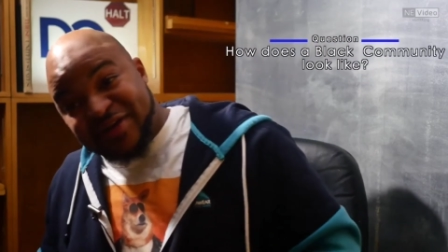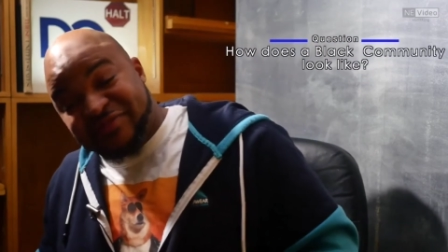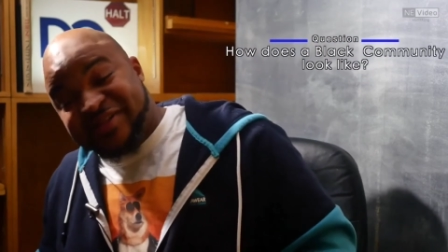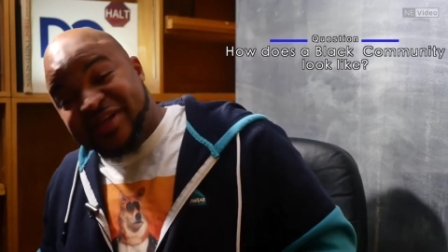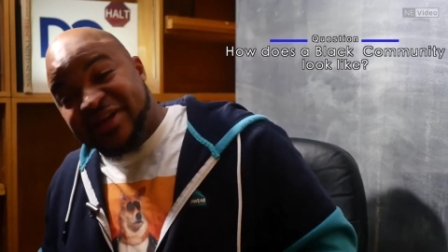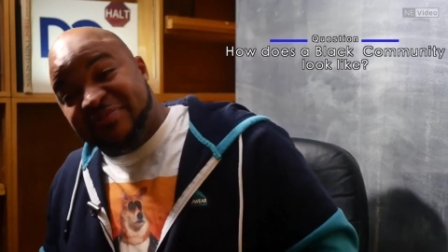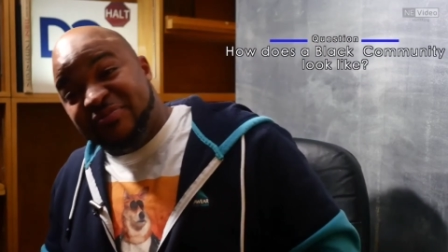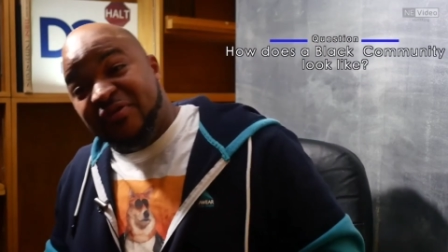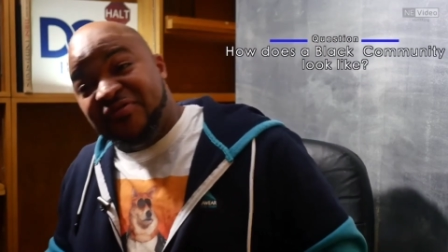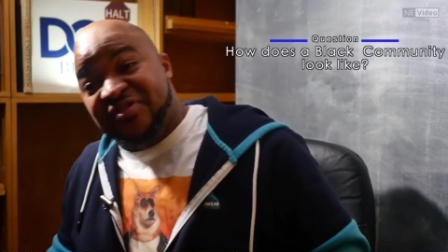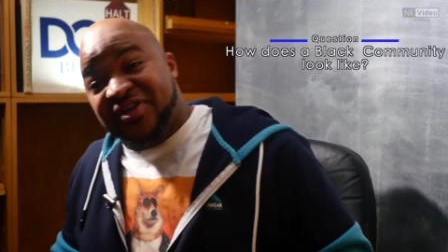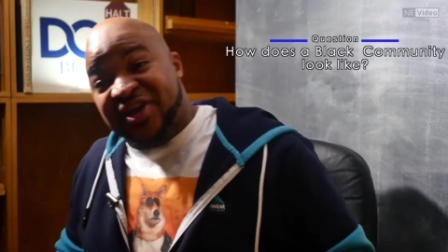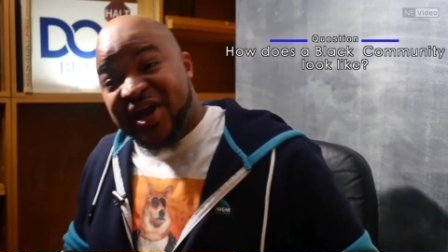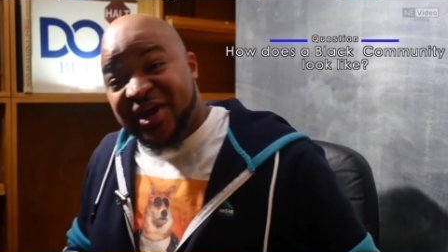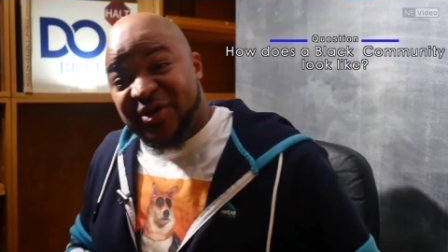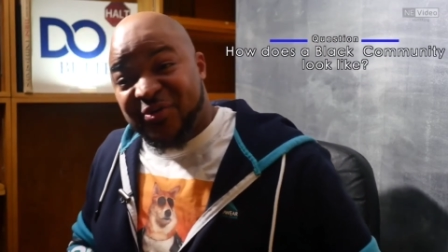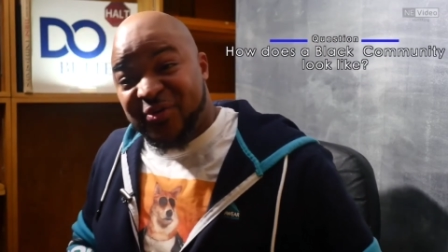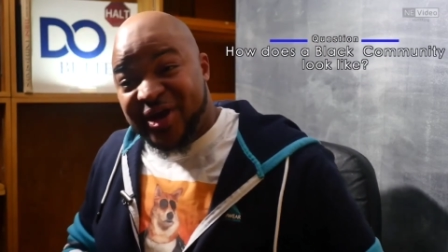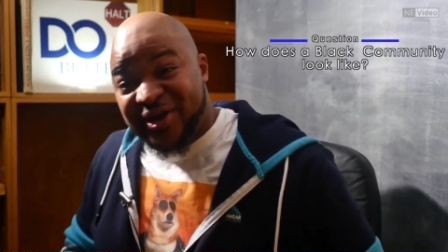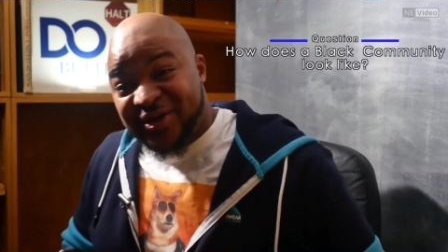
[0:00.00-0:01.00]
You ever see the movie The
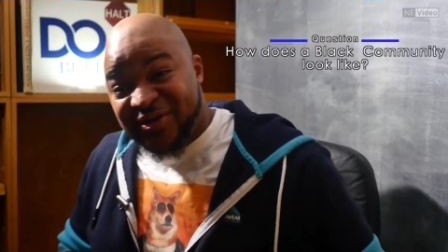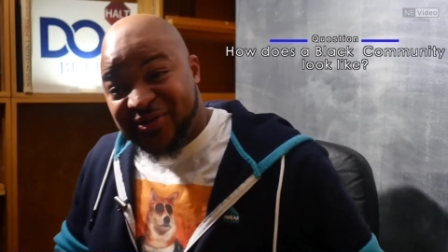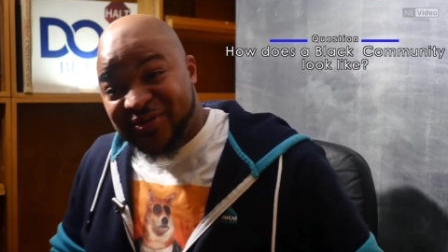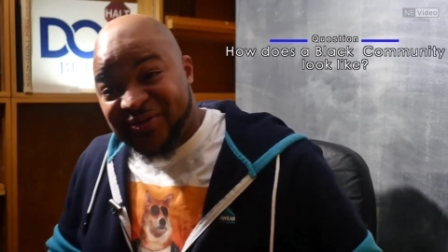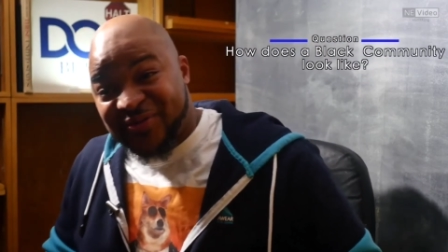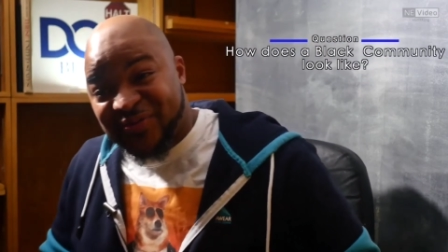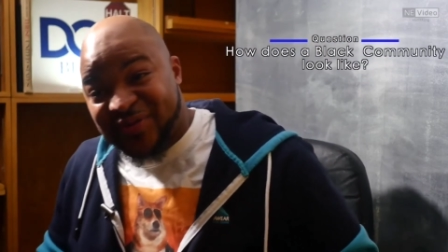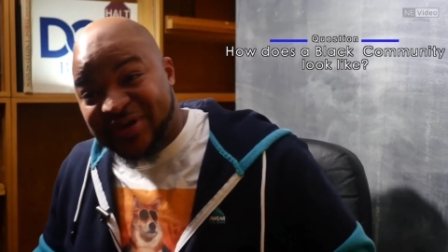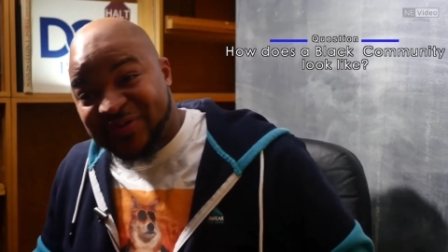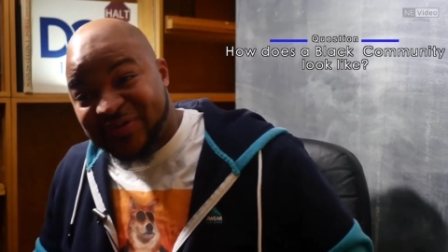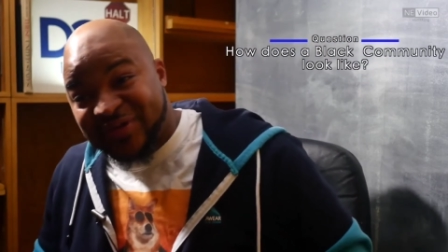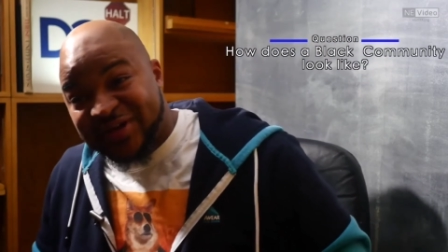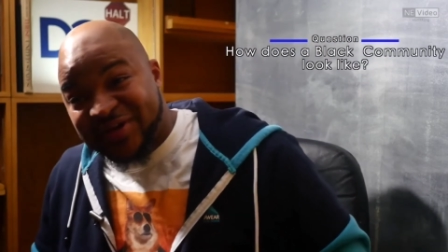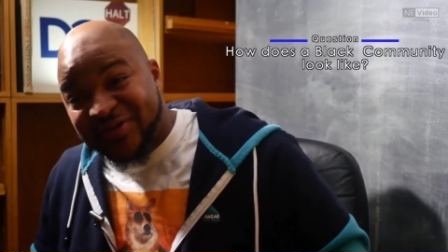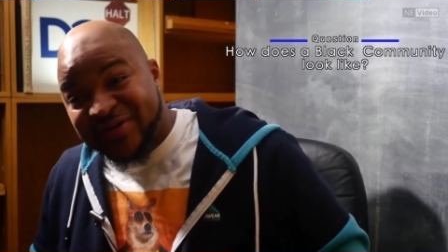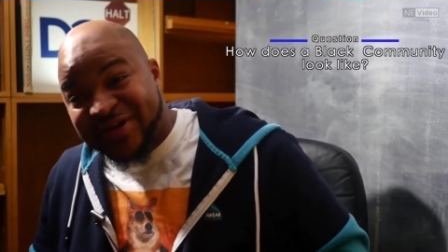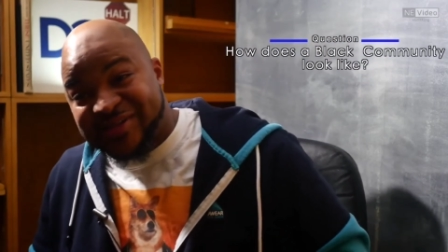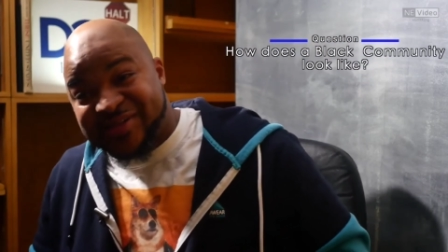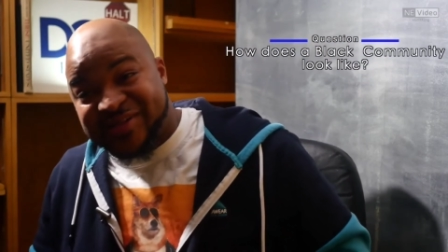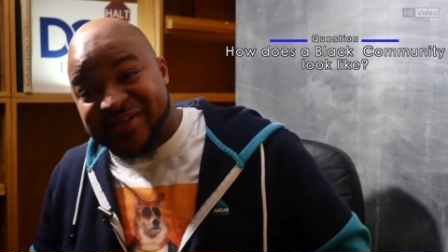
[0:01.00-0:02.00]
Inkwell with
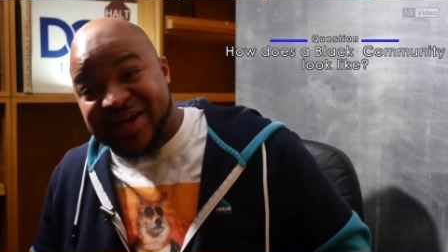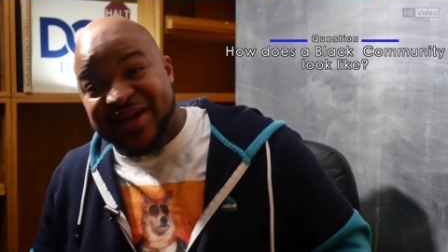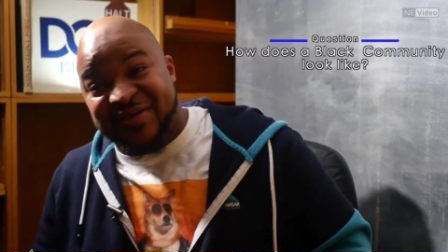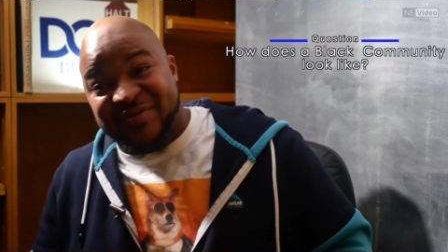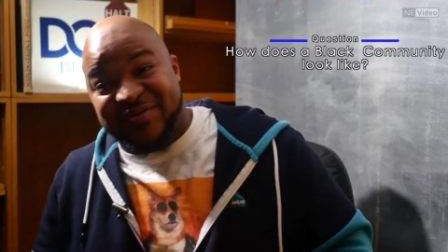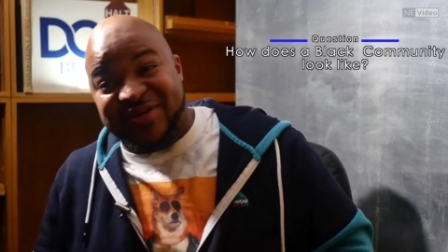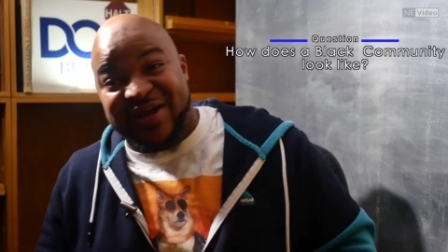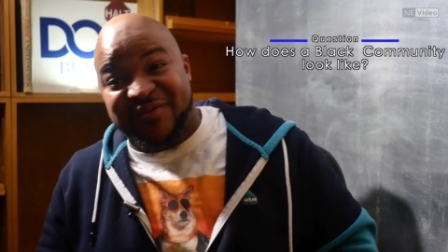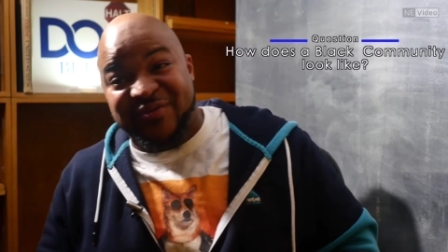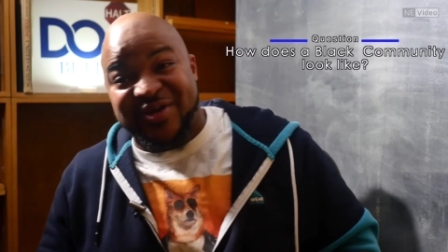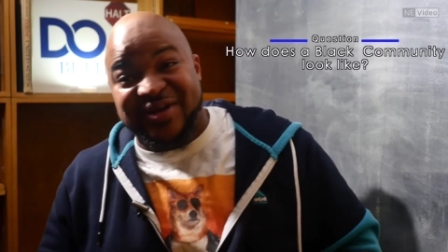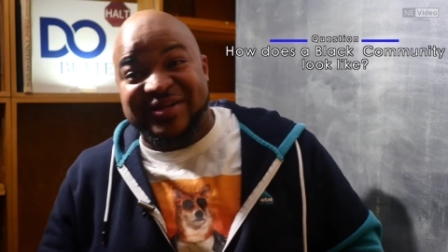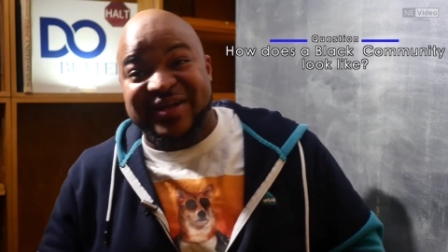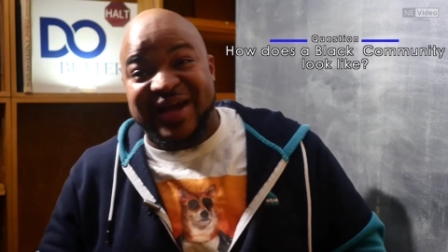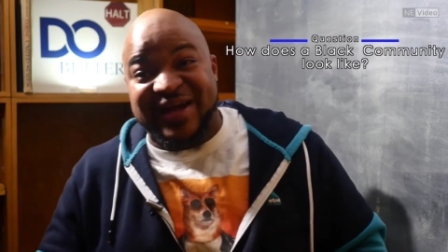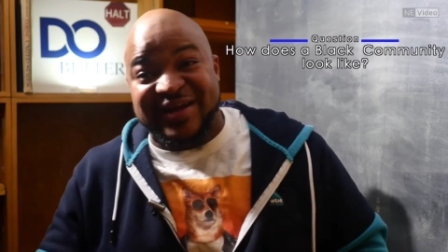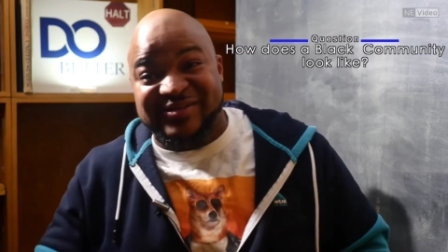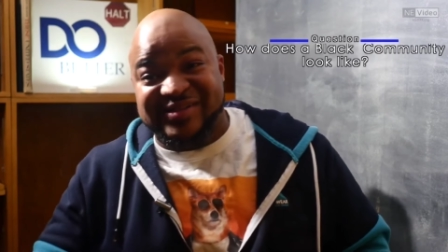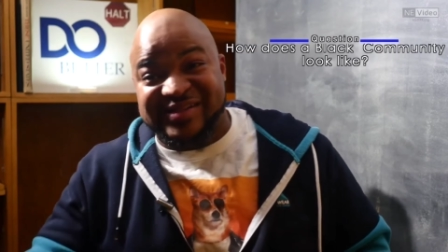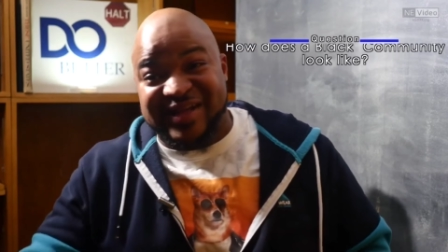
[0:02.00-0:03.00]
Lorenz Tate when they went
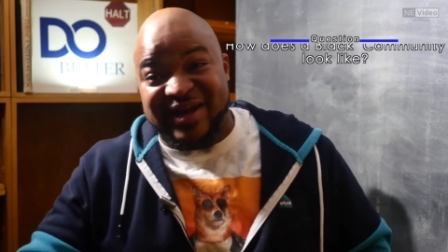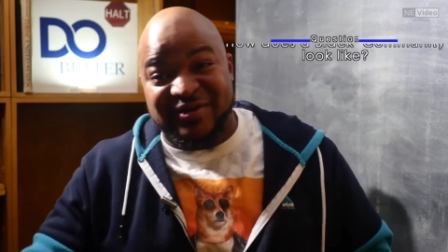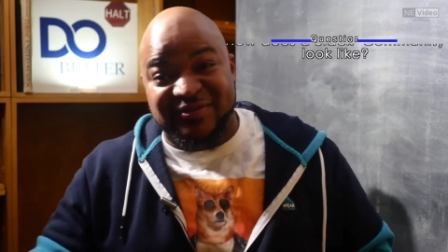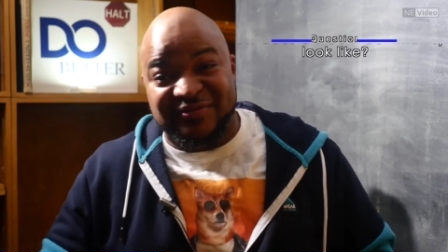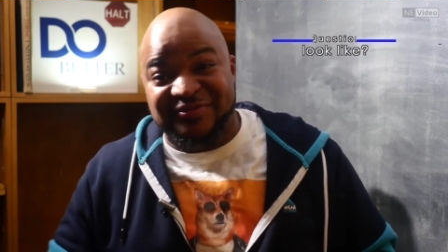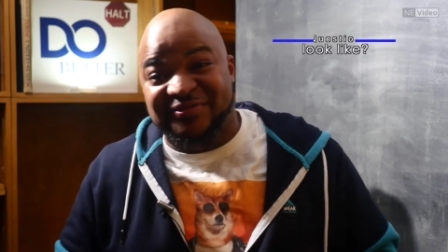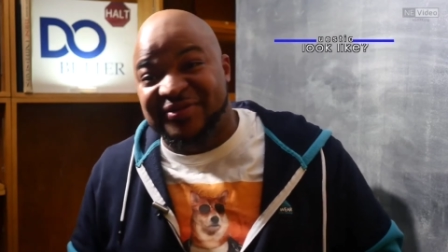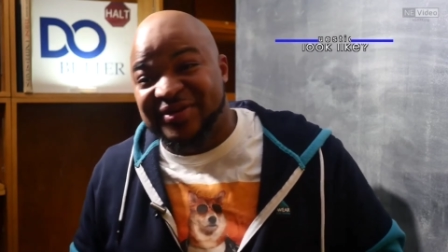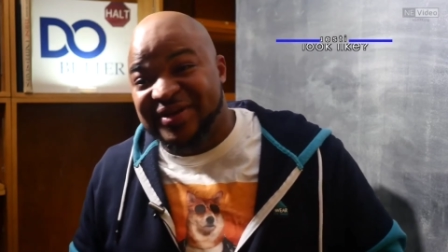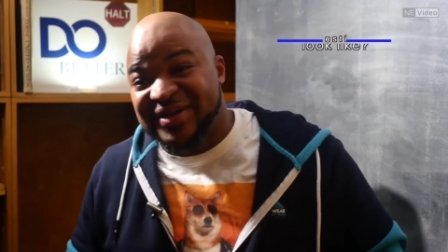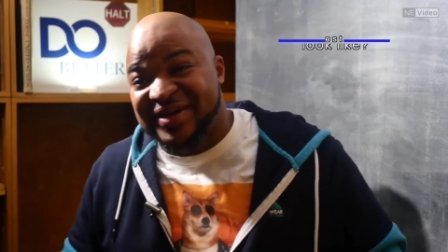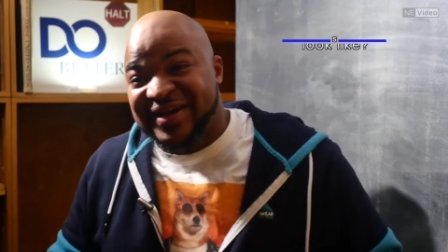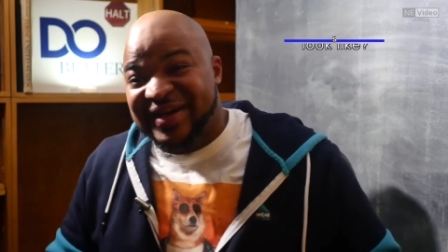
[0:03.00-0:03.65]
down south,